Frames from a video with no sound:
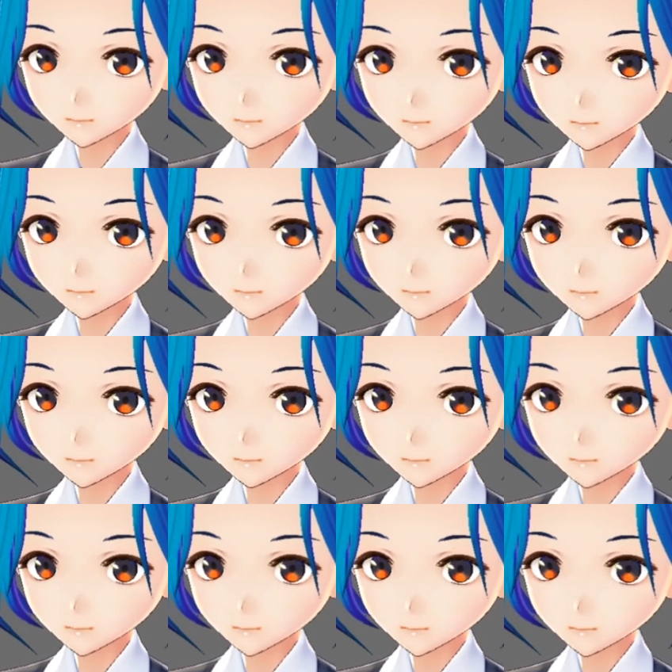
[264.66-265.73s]
And it has a lot of
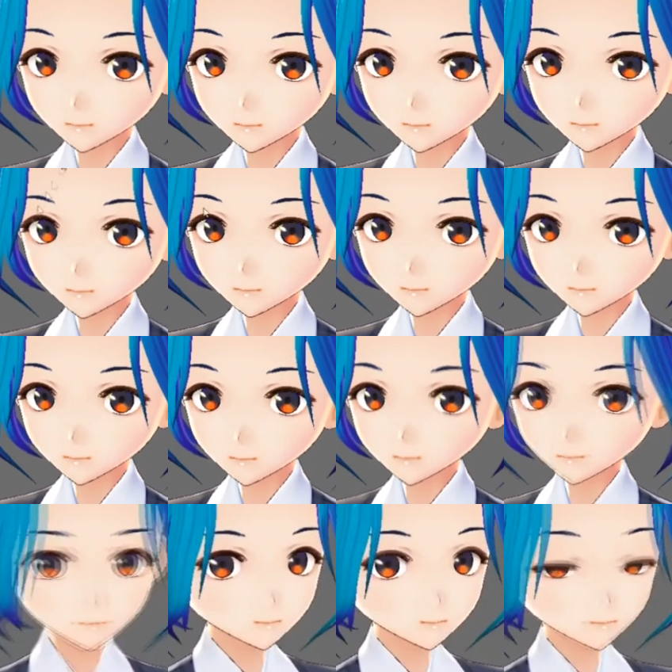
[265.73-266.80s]
stuff. It's meant for
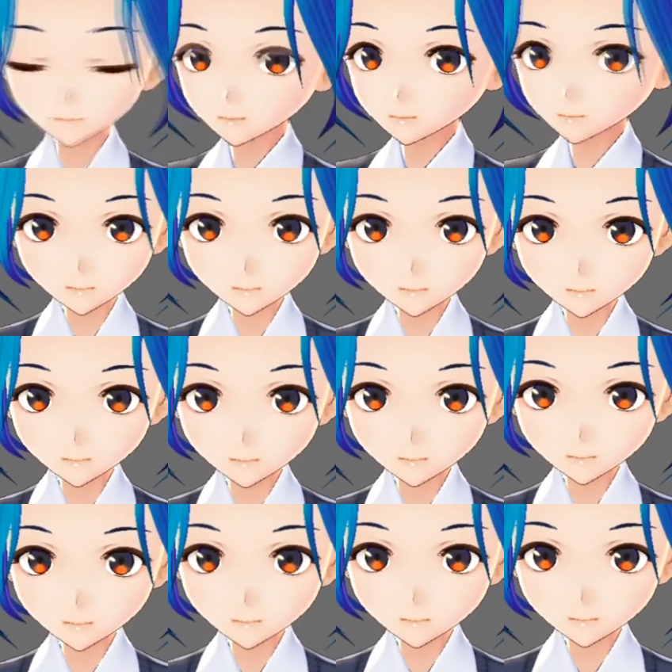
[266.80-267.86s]
exporting the entire
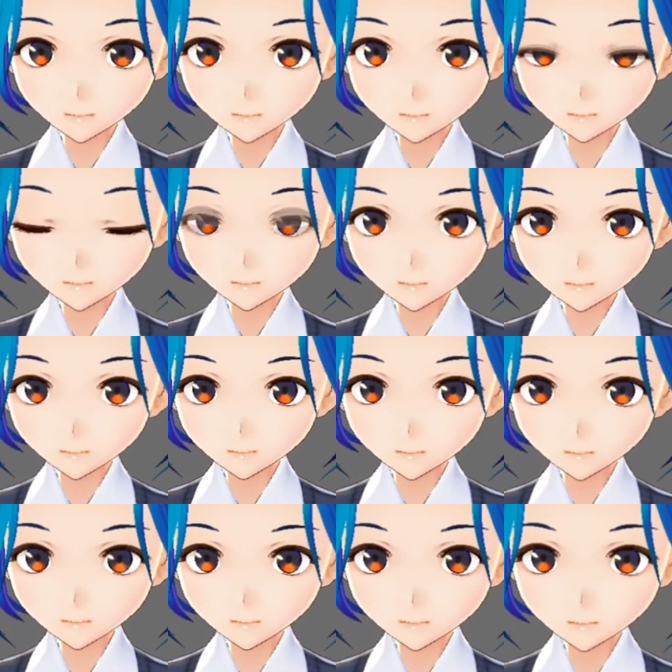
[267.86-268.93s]
thing, but
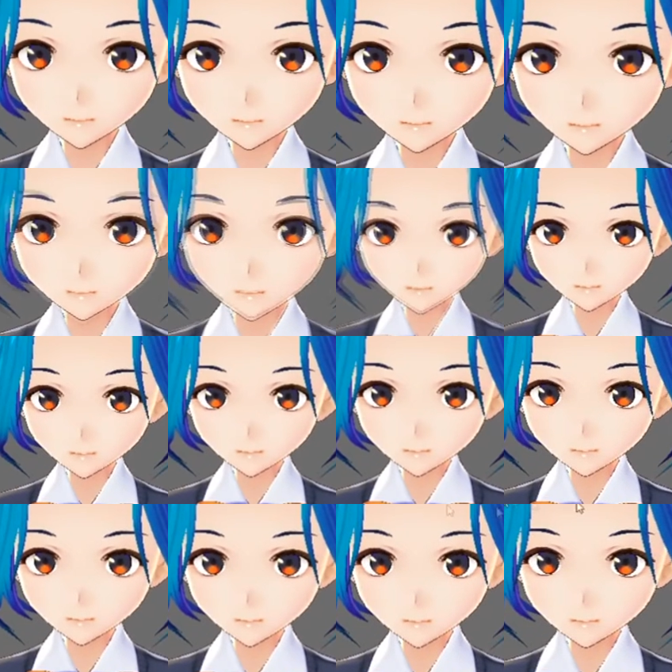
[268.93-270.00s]
you can
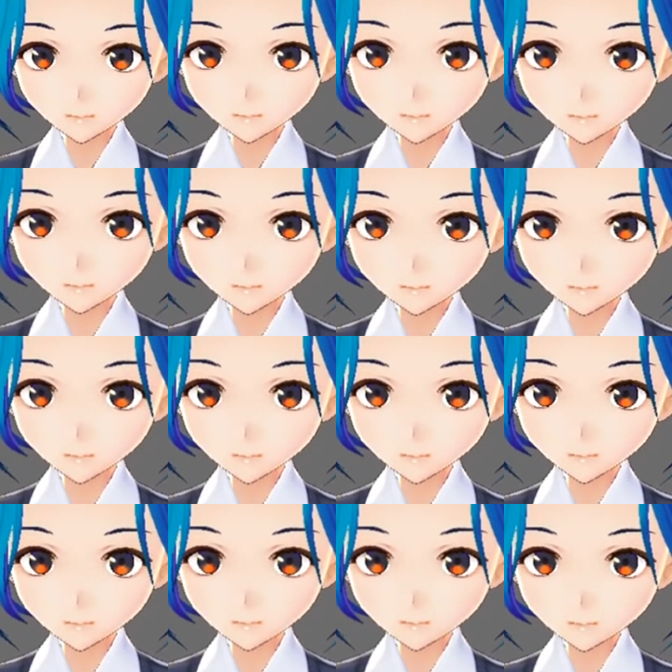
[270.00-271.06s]
actually just
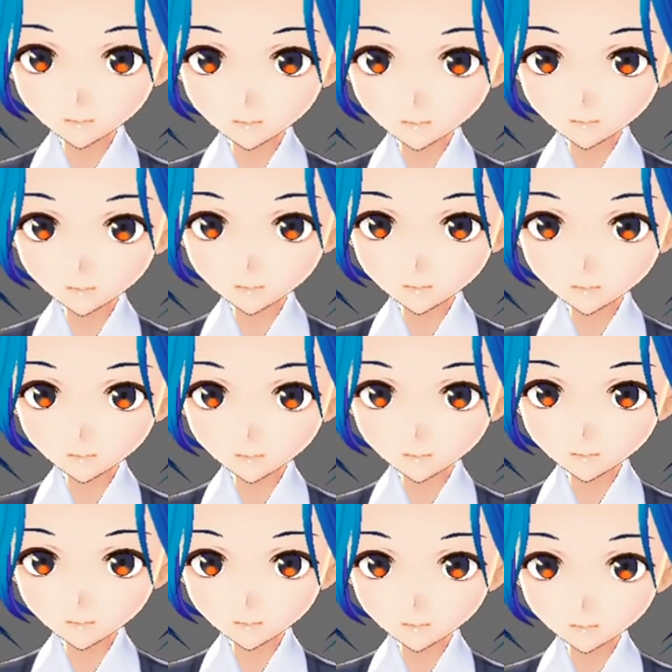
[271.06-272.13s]
export the
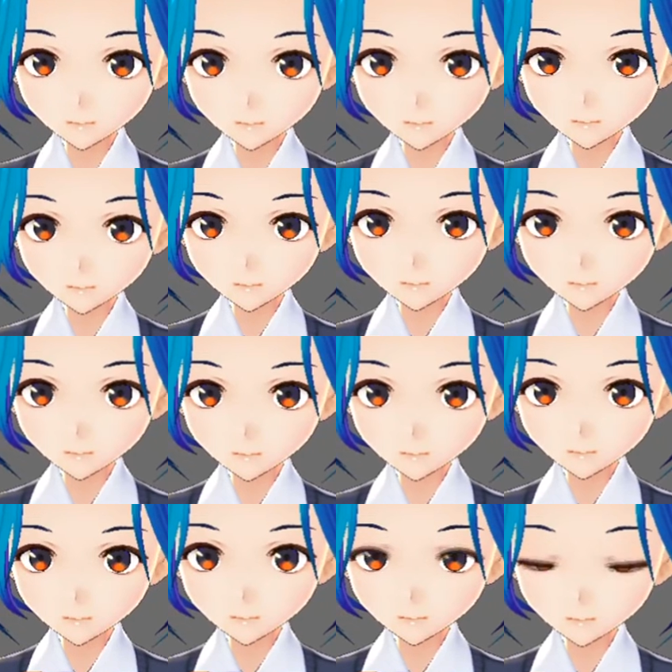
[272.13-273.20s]
hair itself.
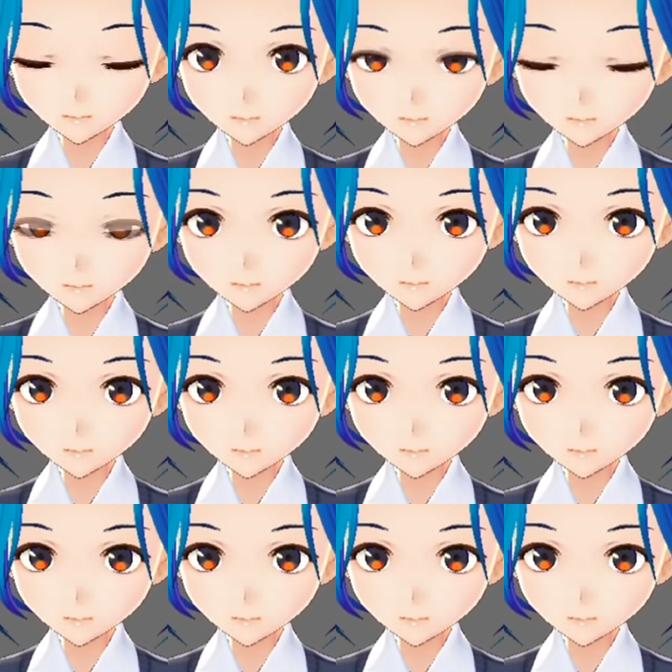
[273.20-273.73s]
Go to the